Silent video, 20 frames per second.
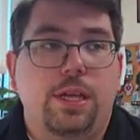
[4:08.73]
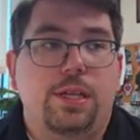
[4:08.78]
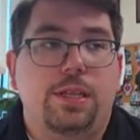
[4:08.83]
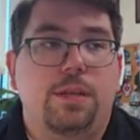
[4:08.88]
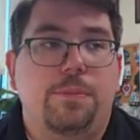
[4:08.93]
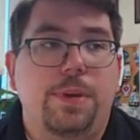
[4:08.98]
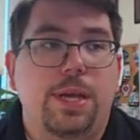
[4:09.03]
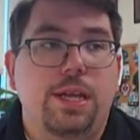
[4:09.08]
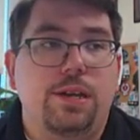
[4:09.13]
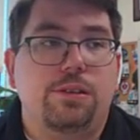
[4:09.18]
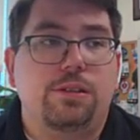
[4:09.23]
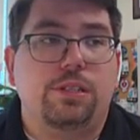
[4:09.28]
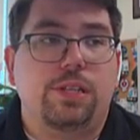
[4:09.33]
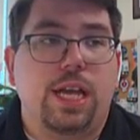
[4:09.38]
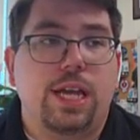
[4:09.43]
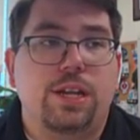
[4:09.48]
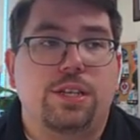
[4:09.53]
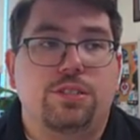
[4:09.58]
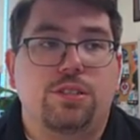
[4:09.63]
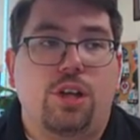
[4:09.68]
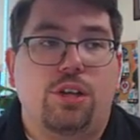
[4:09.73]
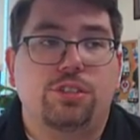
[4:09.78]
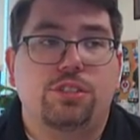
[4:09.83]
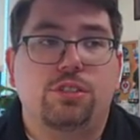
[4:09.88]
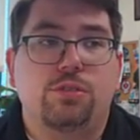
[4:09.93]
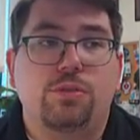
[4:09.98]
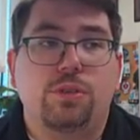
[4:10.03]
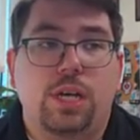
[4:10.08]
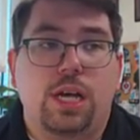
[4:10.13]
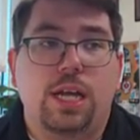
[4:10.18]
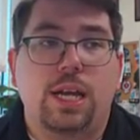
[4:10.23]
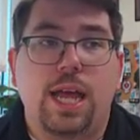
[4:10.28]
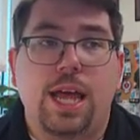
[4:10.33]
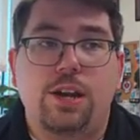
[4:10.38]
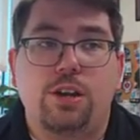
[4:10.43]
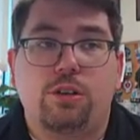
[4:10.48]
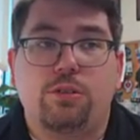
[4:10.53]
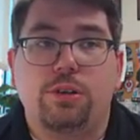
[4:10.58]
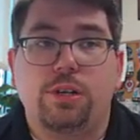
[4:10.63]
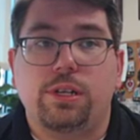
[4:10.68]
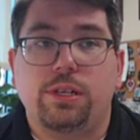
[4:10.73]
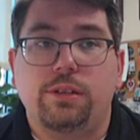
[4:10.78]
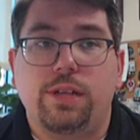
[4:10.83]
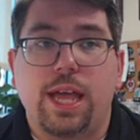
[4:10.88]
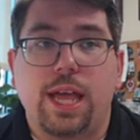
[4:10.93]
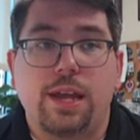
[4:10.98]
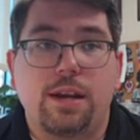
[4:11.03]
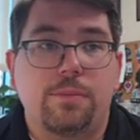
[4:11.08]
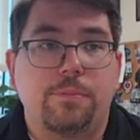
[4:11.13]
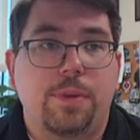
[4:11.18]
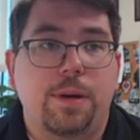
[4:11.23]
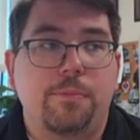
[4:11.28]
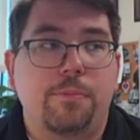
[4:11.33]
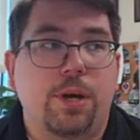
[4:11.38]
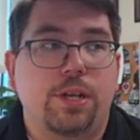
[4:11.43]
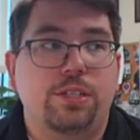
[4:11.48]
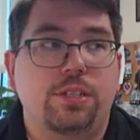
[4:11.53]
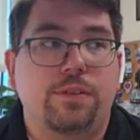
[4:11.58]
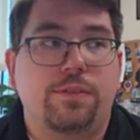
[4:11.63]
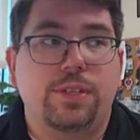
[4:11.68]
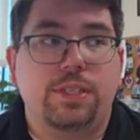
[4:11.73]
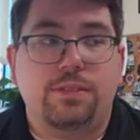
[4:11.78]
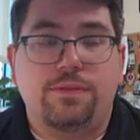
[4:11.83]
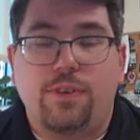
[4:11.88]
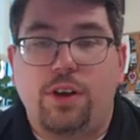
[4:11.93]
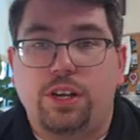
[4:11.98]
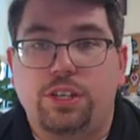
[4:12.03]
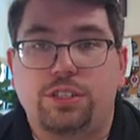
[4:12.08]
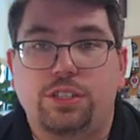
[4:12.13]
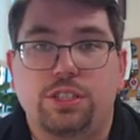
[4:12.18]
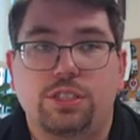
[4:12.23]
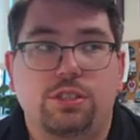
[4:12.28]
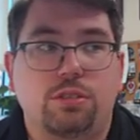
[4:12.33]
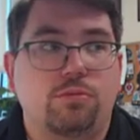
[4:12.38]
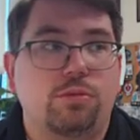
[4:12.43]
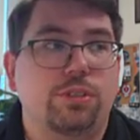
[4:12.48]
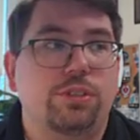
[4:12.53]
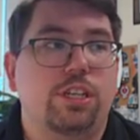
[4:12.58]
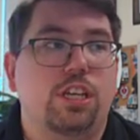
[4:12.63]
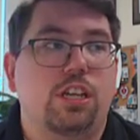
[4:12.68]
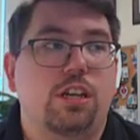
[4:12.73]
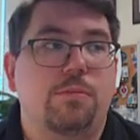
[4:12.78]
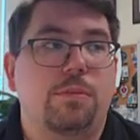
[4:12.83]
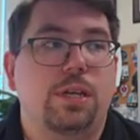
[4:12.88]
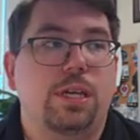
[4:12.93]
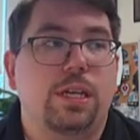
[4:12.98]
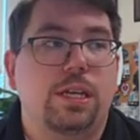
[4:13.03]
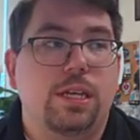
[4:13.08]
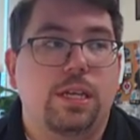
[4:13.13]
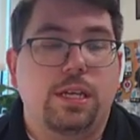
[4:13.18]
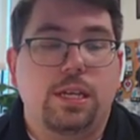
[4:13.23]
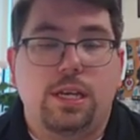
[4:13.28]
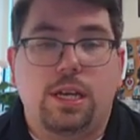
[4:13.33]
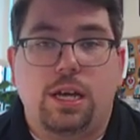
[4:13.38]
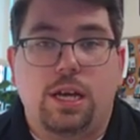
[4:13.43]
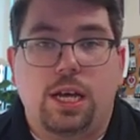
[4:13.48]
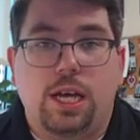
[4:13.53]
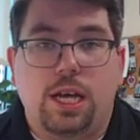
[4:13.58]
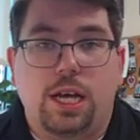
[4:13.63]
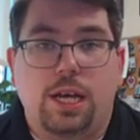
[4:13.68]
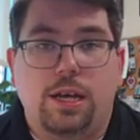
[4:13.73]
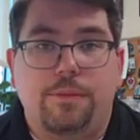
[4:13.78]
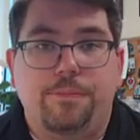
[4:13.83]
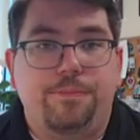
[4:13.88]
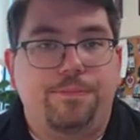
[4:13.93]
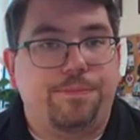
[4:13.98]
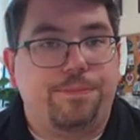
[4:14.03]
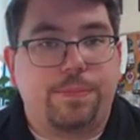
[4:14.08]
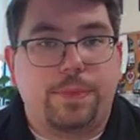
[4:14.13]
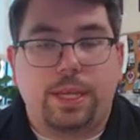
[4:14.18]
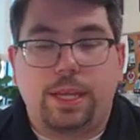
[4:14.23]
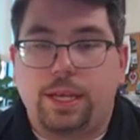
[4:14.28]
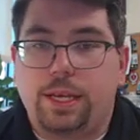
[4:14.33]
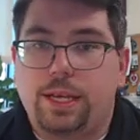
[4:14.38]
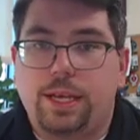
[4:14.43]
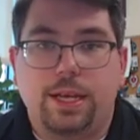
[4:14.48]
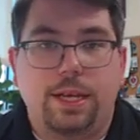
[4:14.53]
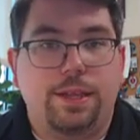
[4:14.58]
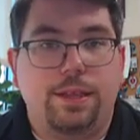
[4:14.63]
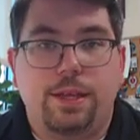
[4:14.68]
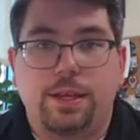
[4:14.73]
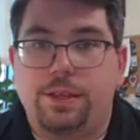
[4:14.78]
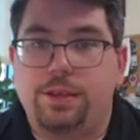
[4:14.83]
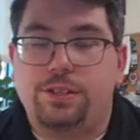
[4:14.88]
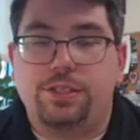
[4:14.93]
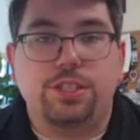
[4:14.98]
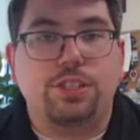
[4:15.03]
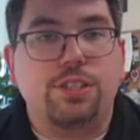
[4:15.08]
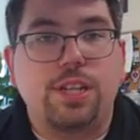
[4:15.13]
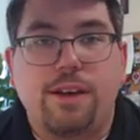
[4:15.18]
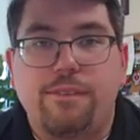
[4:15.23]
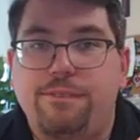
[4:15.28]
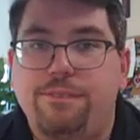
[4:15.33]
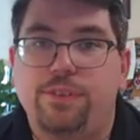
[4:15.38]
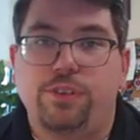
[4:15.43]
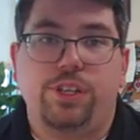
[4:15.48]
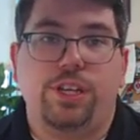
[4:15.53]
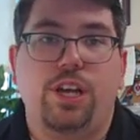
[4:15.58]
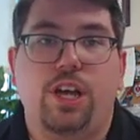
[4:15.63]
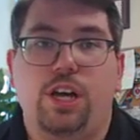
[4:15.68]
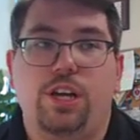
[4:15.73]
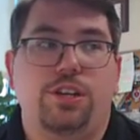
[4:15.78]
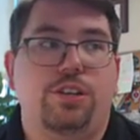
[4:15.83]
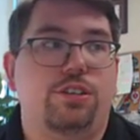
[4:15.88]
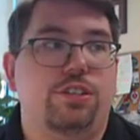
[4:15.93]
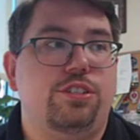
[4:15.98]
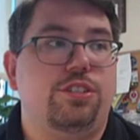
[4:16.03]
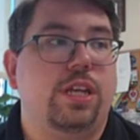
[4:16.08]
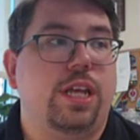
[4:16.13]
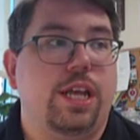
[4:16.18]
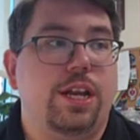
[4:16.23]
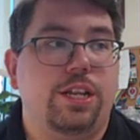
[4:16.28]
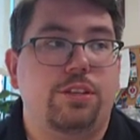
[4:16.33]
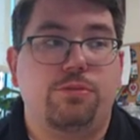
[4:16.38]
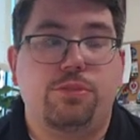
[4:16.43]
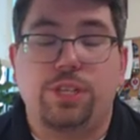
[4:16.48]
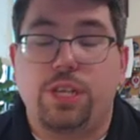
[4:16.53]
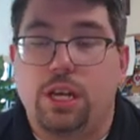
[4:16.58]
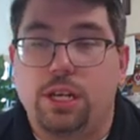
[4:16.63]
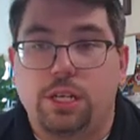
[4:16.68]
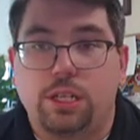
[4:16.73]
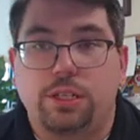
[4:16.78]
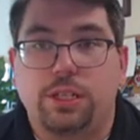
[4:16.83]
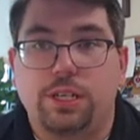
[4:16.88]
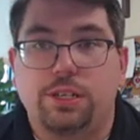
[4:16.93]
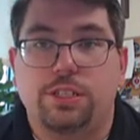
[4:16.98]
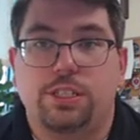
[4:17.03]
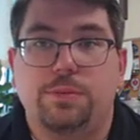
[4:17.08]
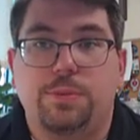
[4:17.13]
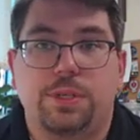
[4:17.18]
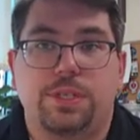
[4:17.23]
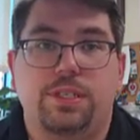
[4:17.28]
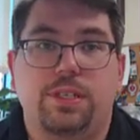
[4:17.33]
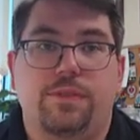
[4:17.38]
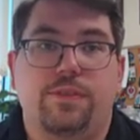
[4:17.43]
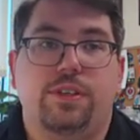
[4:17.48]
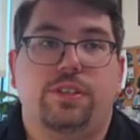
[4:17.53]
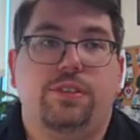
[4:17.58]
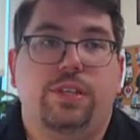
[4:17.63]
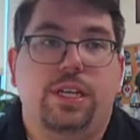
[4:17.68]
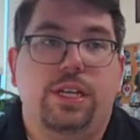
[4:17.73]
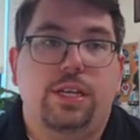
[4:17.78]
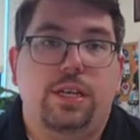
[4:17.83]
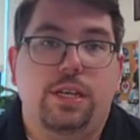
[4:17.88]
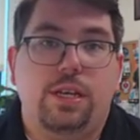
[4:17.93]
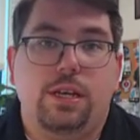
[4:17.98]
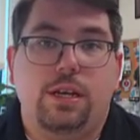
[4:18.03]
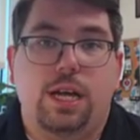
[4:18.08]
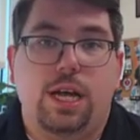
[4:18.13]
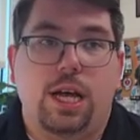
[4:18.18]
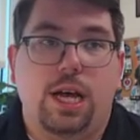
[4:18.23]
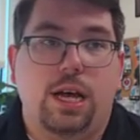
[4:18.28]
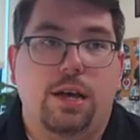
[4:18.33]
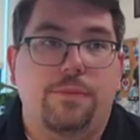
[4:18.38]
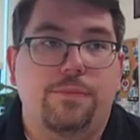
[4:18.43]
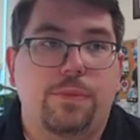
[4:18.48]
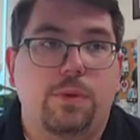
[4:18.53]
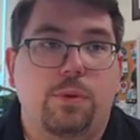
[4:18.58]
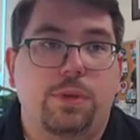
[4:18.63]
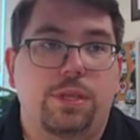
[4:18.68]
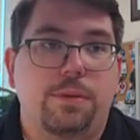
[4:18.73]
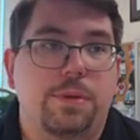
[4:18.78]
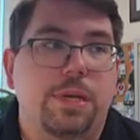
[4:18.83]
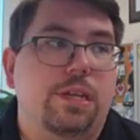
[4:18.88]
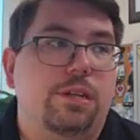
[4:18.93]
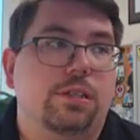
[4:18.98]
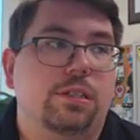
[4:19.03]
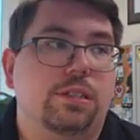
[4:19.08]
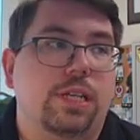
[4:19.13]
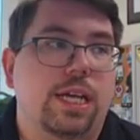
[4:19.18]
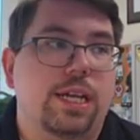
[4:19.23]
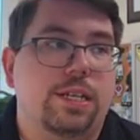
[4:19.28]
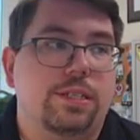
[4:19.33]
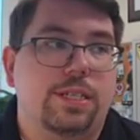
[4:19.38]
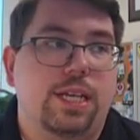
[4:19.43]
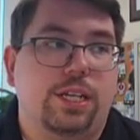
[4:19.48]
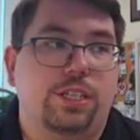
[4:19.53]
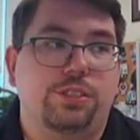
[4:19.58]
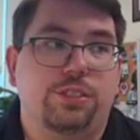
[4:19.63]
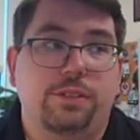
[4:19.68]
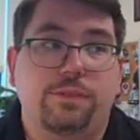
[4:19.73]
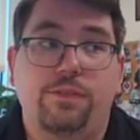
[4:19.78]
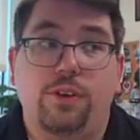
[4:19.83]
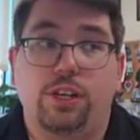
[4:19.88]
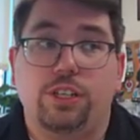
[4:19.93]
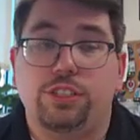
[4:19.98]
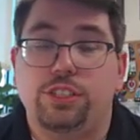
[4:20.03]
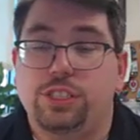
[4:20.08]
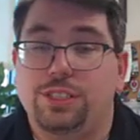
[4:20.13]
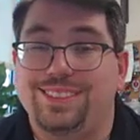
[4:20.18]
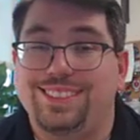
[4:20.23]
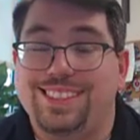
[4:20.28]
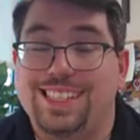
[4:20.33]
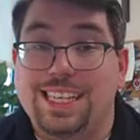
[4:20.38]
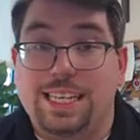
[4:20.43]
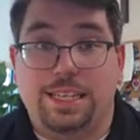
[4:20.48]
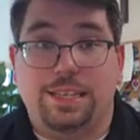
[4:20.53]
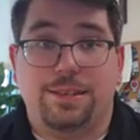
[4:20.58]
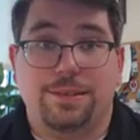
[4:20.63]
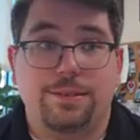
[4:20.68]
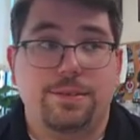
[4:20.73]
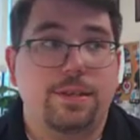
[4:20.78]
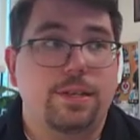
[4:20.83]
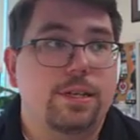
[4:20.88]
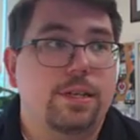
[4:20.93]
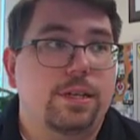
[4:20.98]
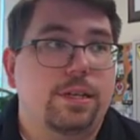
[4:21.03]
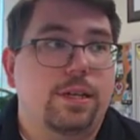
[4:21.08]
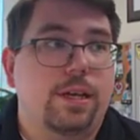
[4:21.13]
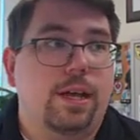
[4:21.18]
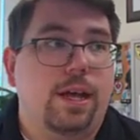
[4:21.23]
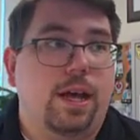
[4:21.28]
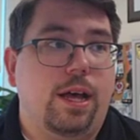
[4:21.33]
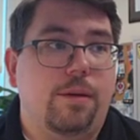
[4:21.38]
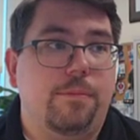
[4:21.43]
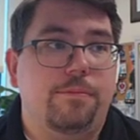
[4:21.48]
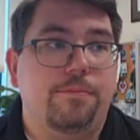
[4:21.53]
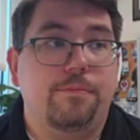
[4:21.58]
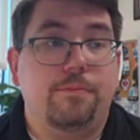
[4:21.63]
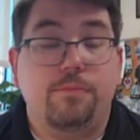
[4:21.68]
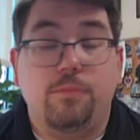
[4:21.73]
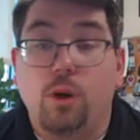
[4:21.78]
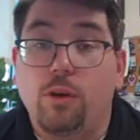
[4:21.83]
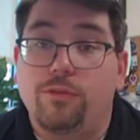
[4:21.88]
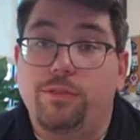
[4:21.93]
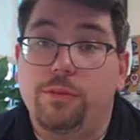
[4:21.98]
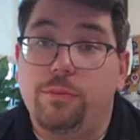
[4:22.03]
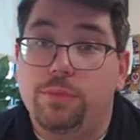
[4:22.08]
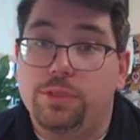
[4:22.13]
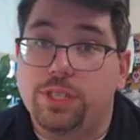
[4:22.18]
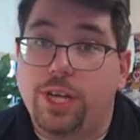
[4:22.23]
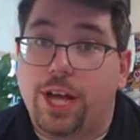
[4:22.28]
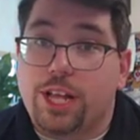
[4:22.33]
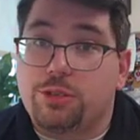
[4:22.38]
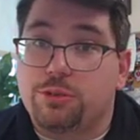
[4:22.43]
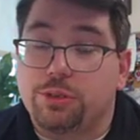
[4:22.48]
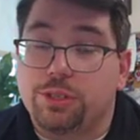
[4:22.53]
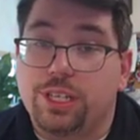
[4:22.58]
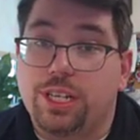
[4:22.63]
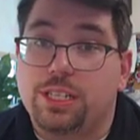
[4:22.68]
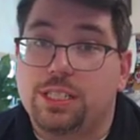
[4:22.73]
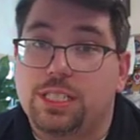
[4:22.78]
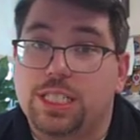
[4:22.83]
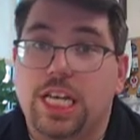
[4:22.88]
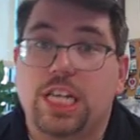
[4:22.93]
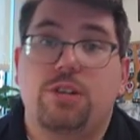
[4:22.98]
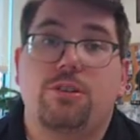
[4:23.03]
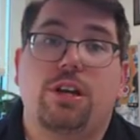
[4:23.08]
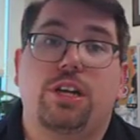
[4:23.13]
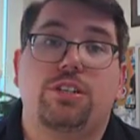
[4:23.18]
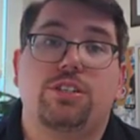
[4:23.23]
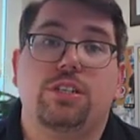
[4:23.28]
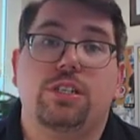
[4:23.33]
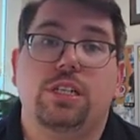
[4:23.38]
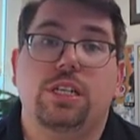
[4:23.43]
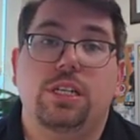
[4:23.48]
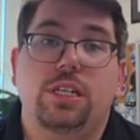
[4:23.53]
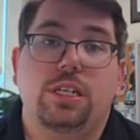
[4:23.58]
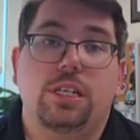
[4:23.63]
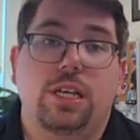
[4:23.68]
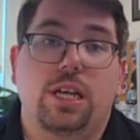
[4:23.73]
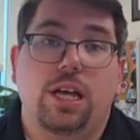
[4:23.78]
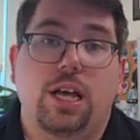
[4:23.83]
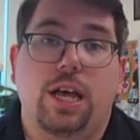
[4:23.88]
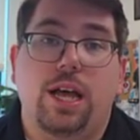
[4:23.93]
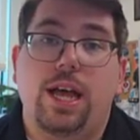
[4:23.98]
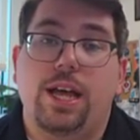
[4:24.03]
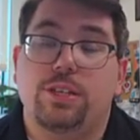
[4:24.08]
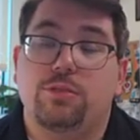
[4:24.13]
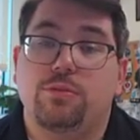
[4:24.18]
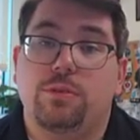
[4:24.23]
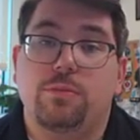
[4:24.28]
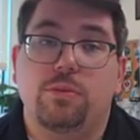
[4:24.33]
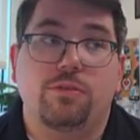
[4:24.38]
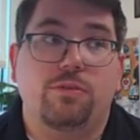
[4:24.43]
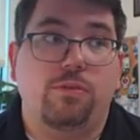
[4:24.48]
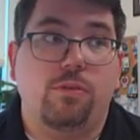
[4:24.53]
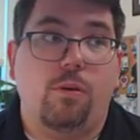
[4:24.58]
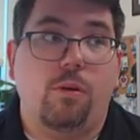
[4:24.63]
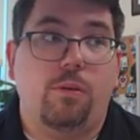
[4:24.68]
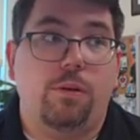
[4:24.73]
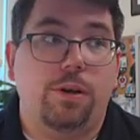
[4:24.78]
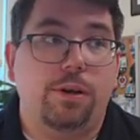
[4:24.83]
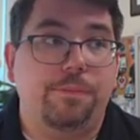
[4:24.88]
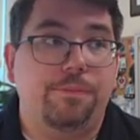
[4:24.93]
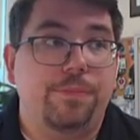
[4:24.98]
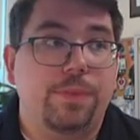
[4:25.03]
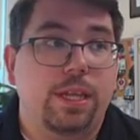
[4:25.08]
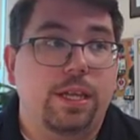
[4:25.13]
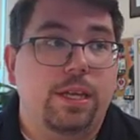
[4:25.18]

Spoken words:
The pineal gland is also an endocrine gland, but much of its functions are really going to be, they're still not fully understood. It's really unclear specifically what the pineal gland is actually function is. Hopefully science will lead us in that direction as we move forward.